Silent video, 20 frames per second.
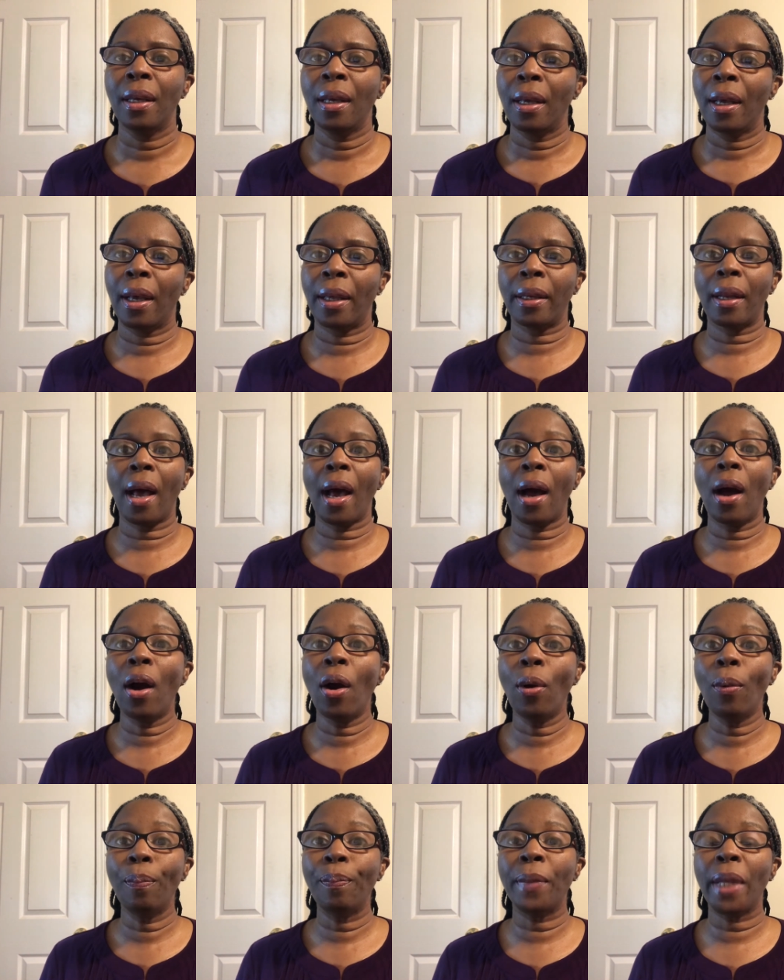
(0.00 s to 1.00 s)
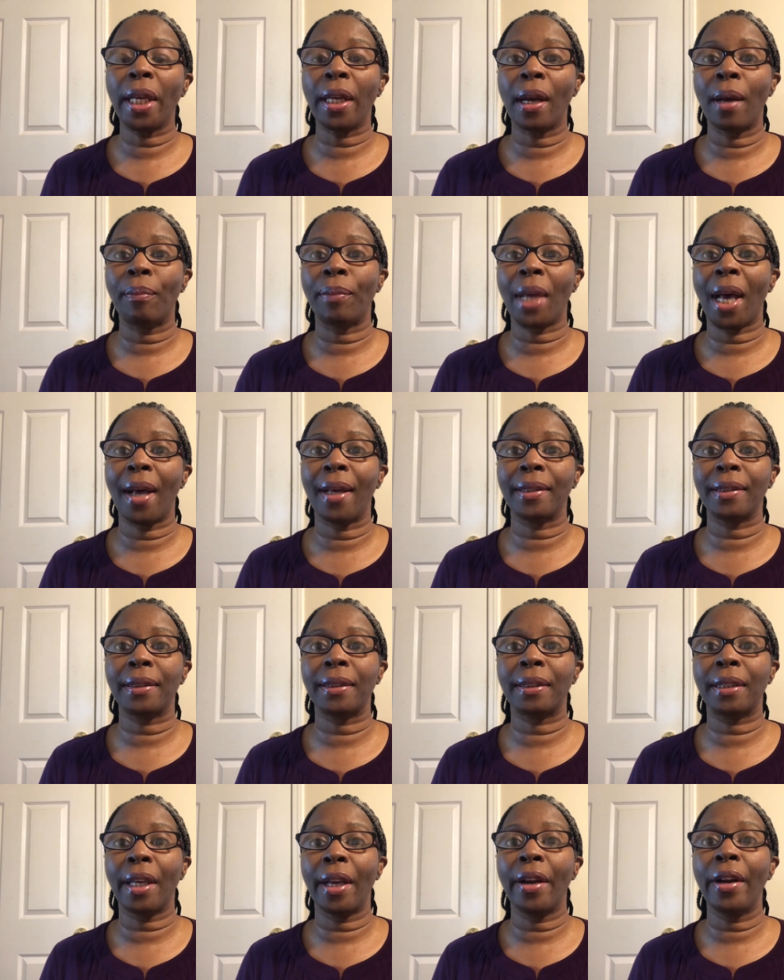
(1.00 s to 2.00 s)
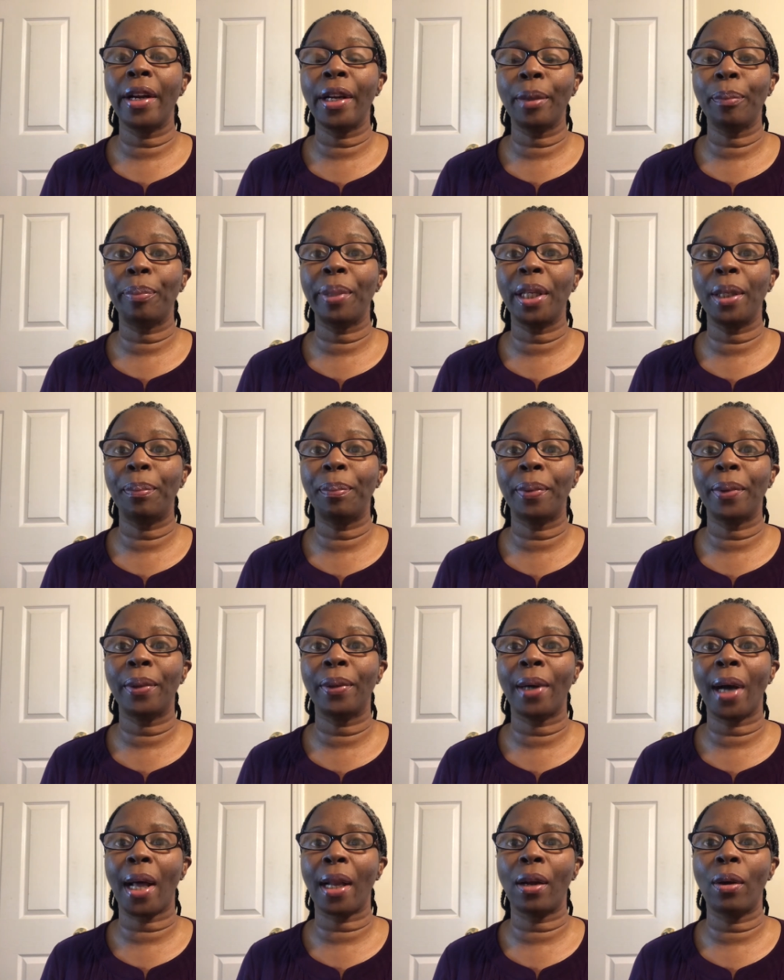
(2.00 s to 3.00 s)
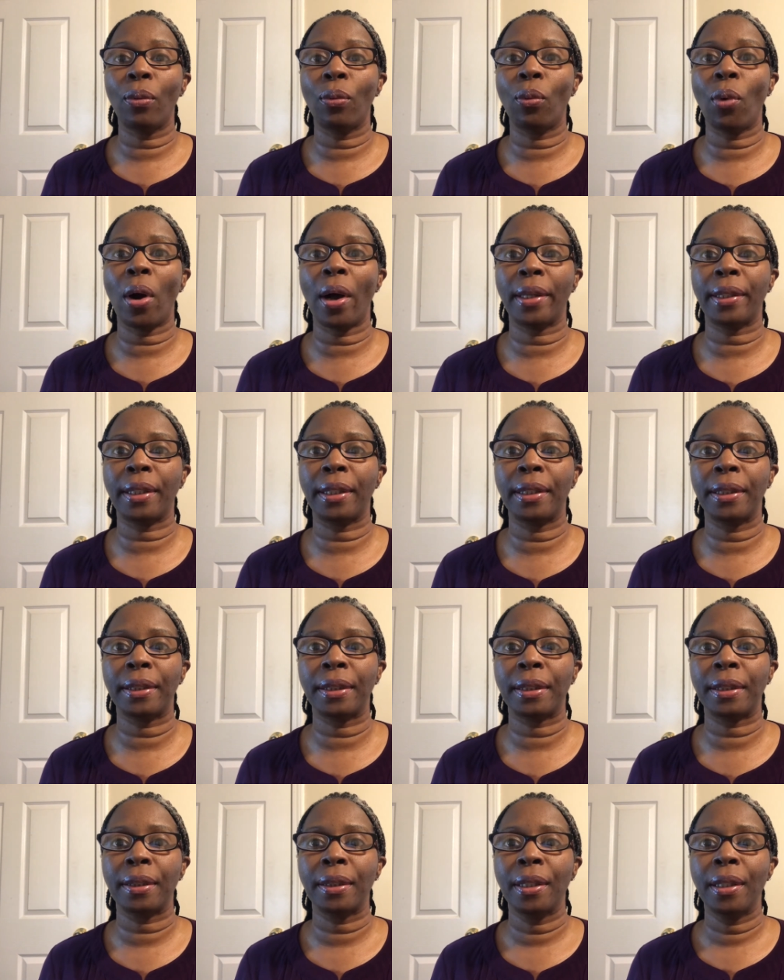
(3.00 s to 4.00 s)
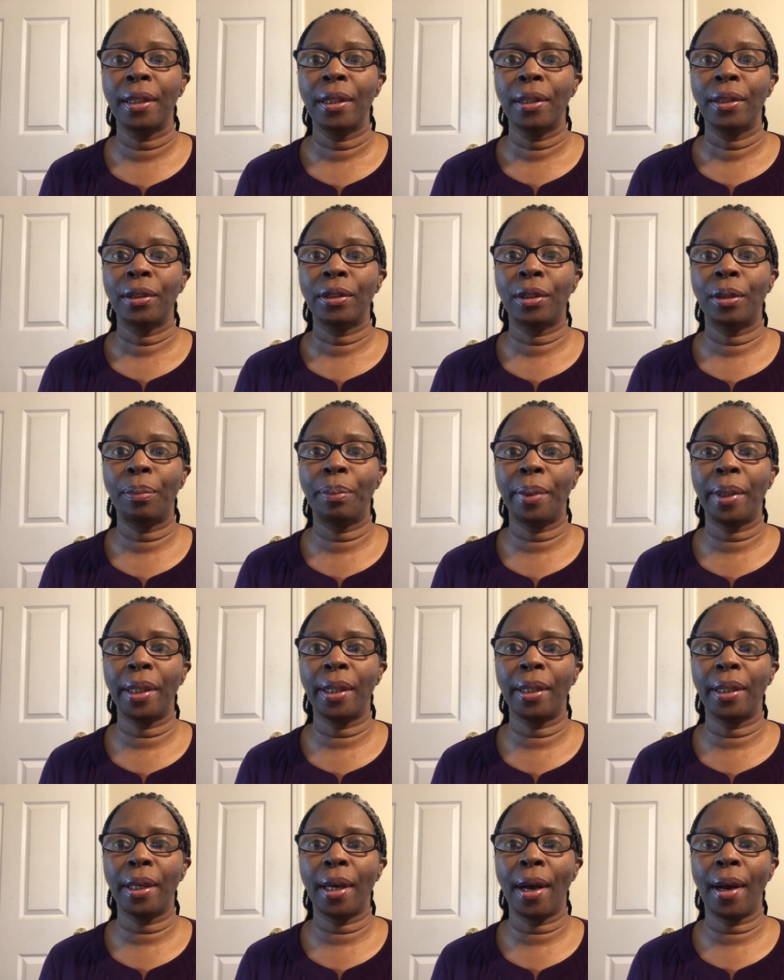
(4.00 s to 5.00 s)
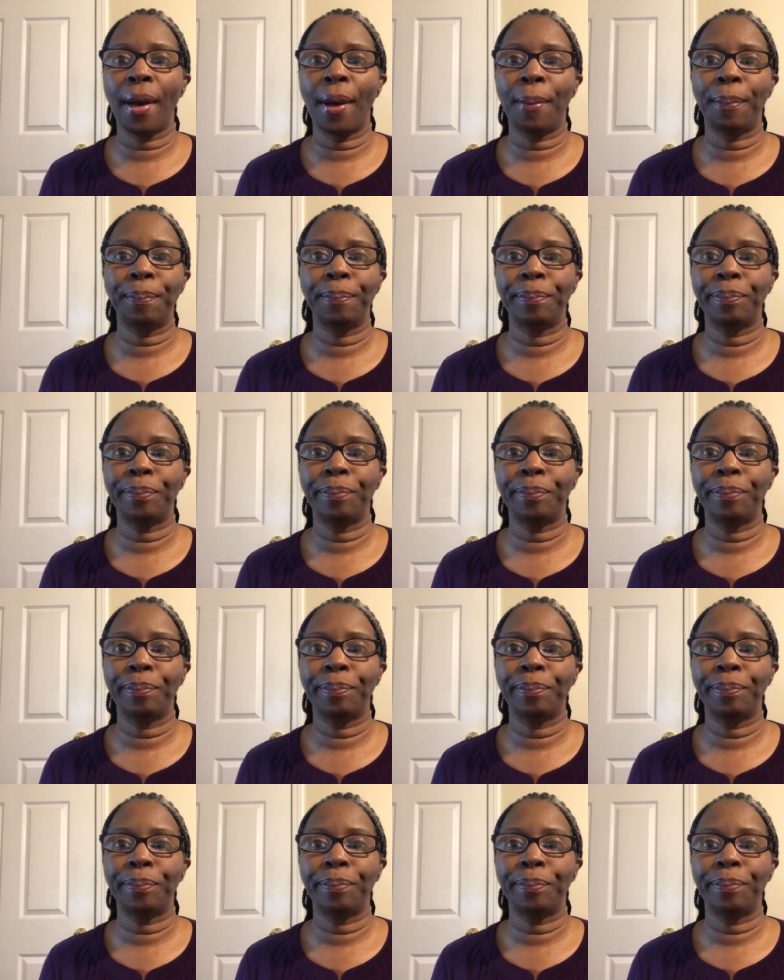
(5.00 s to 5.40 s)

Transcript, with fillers: And I hope that I'm not scaring people. I don't want this to be, um,